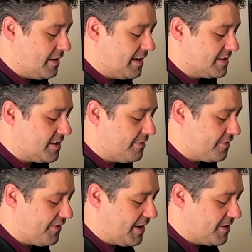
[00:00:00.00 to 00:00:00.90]
Gets
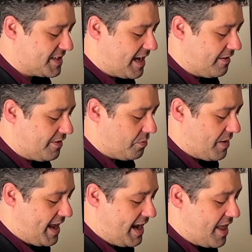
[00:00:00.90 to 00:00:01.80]
those fingers out of the
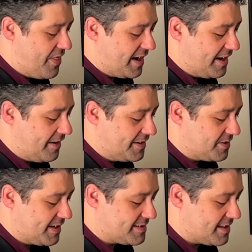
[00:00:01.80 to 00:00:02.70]
way, and then it
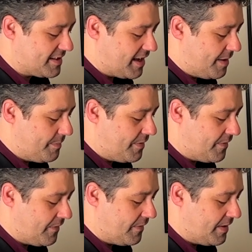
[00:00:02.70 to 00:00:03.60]
also gets the thumb
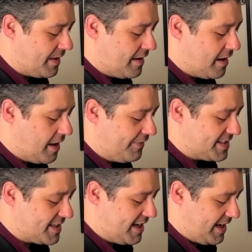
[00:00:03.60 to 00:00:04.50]
off
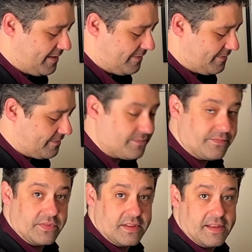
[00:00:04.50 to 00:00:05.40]
its
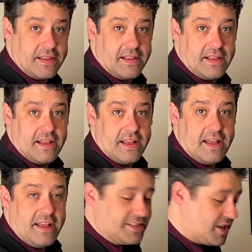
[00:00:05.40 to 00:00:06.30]

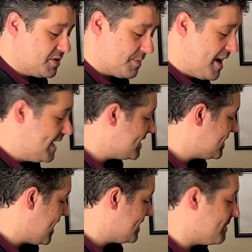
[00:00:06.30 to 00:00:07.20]
key. So to practice
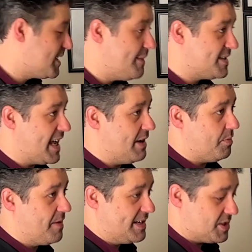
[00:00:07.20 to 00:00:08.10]
that, sometimes I will
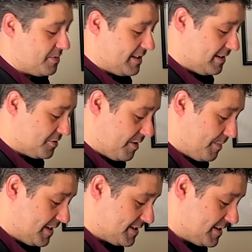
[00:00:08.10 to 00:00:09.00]
practice with little triplets.